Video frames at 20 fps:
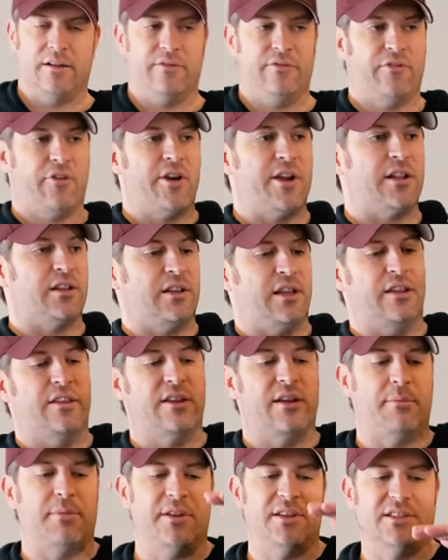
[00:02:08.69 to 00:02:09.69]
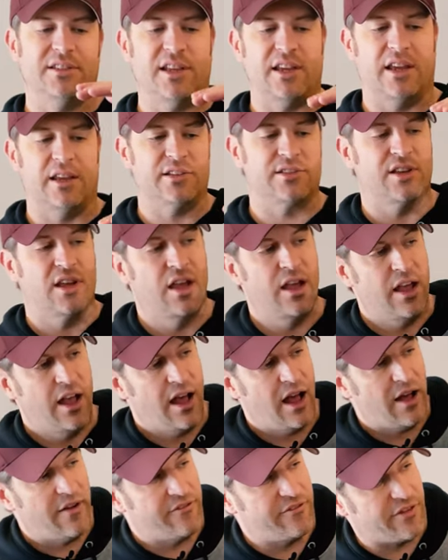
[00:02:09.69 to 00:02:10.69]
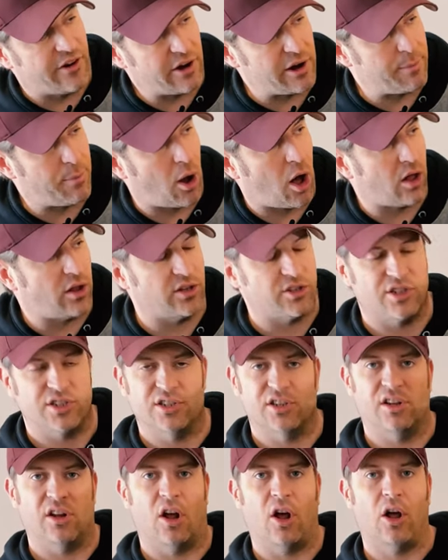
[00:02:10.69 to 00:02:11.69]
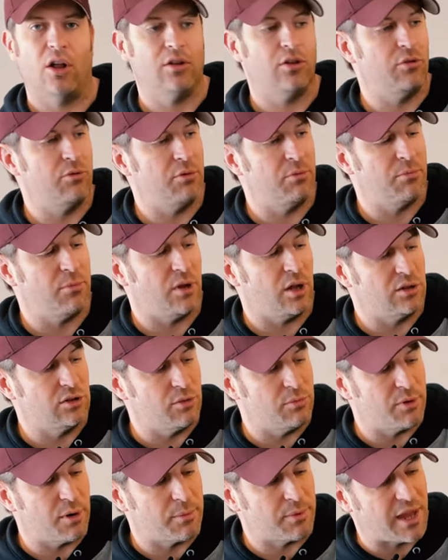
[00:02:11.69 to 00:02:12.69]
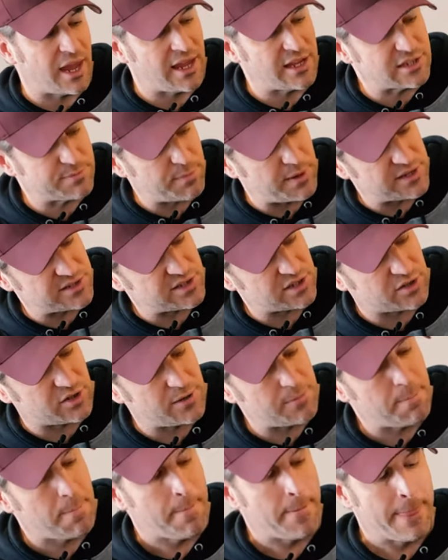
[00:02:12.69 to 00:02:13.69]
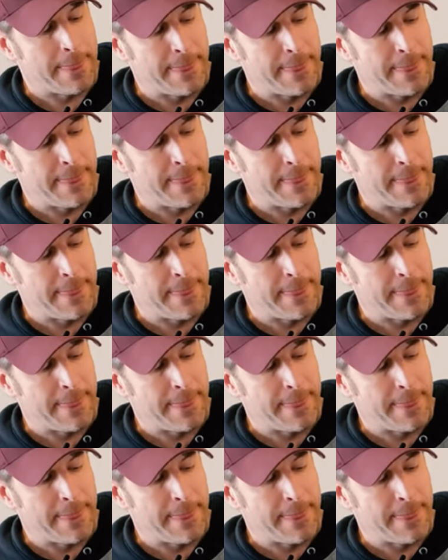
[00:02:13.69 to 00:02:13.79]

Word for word: very clean. I mean, this thing is very polished. It's an all aluminum, aluminum case, basically.